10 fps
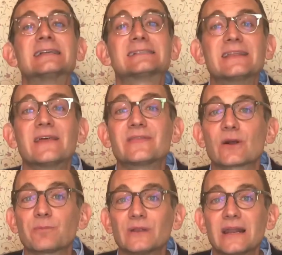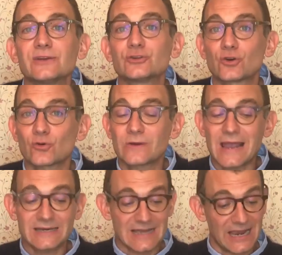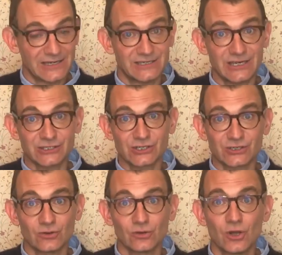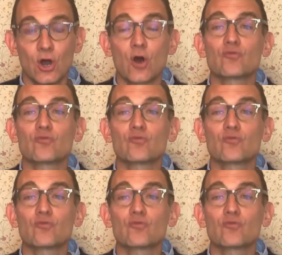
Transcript: said that they're planning to create a digital